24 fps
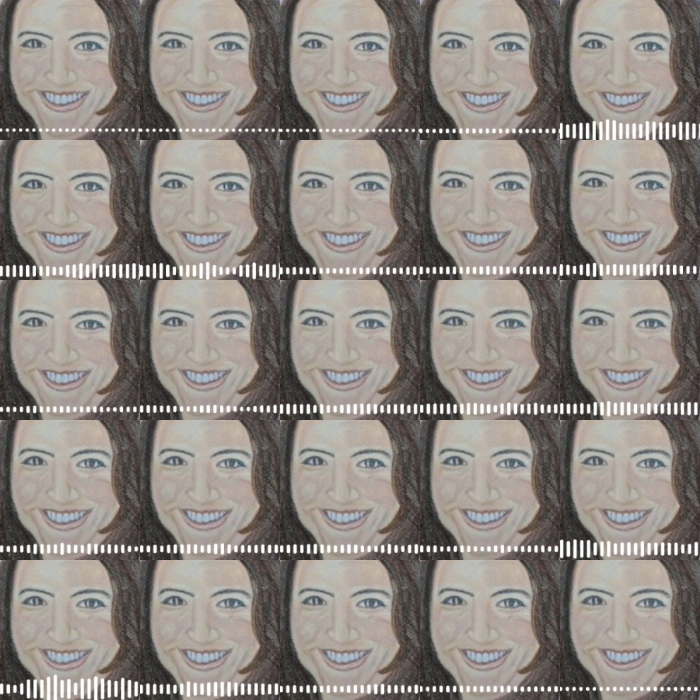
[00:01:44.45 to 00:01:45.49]
It
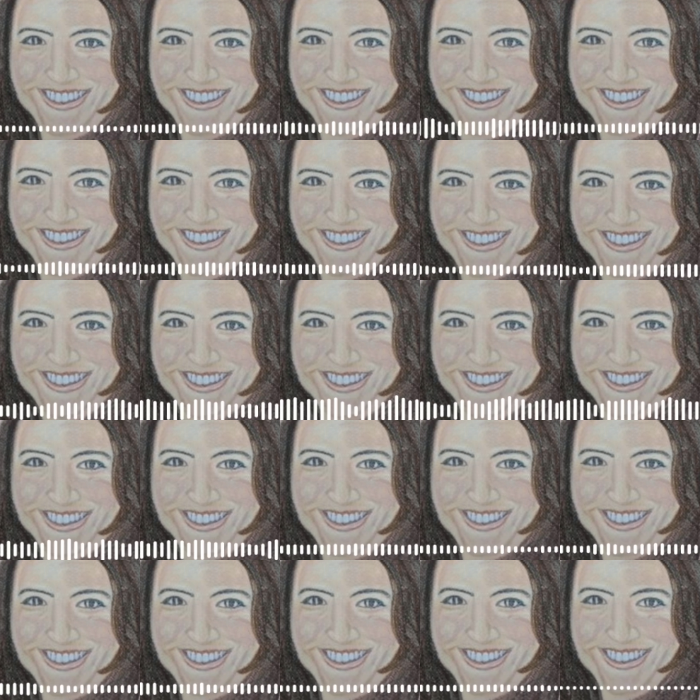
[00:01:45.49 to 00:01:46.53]
releases
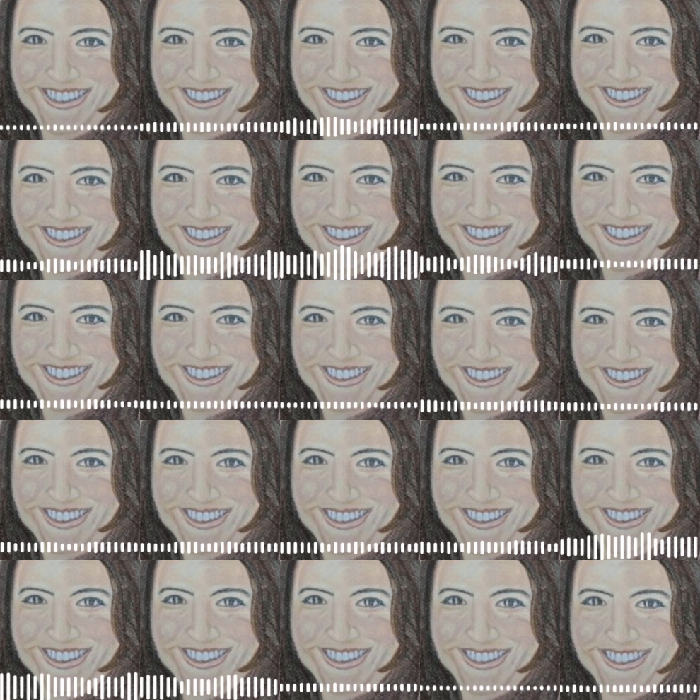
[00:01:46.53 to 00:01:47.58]
anxiety regarding
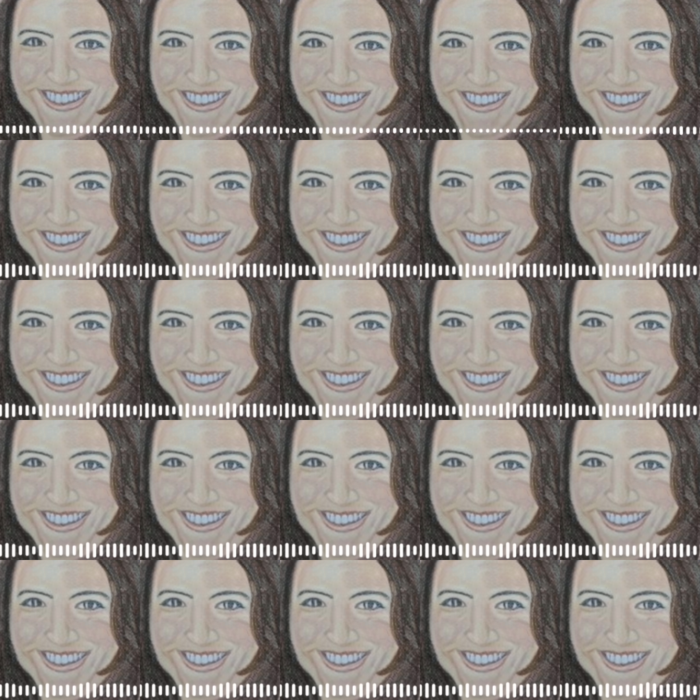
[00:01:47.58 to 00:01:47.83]
sex